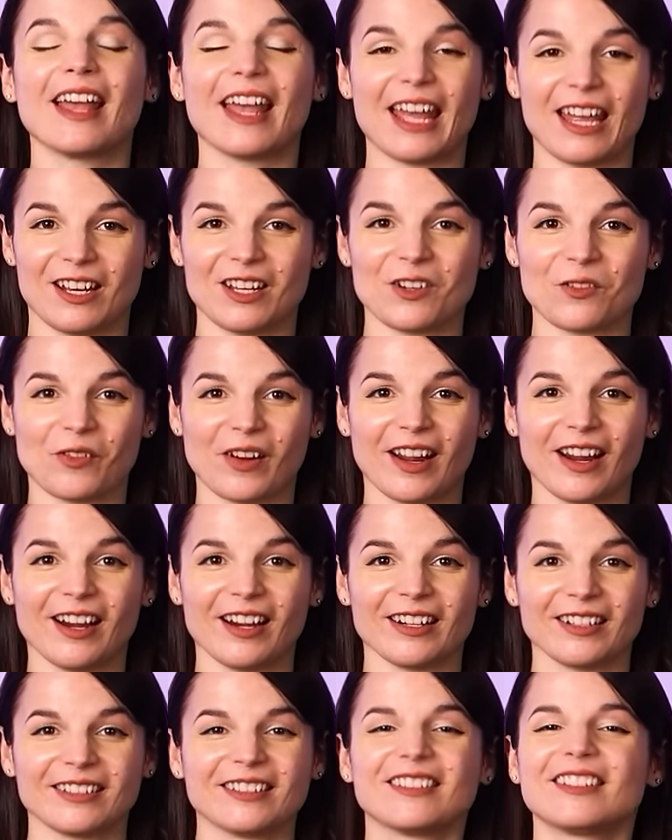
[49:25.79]

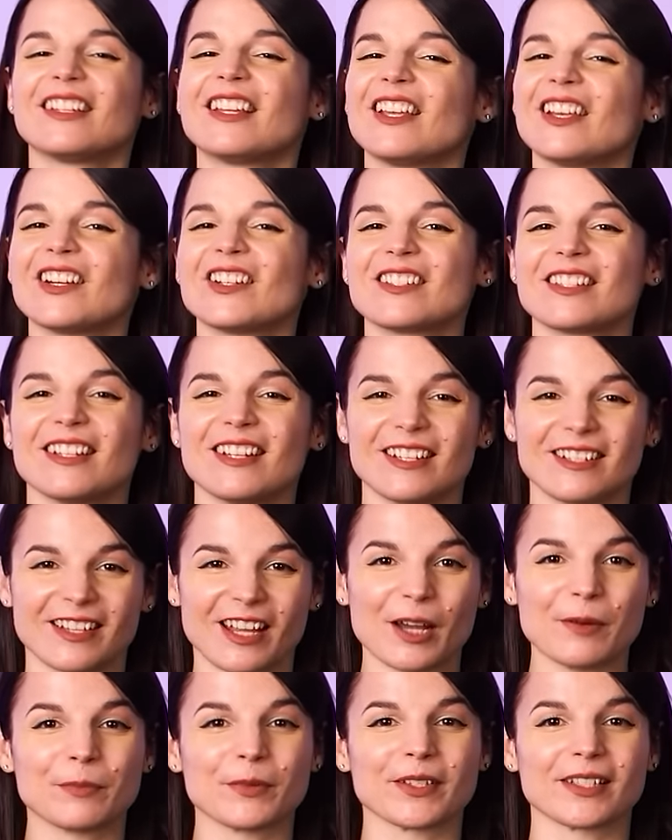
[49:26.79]
anywhere. Here's an
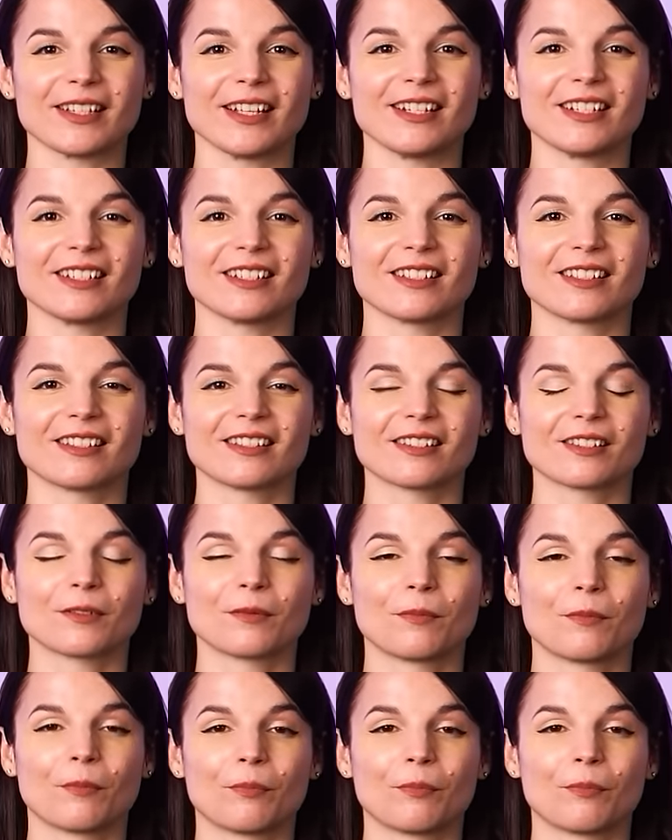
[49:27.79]
example sentence.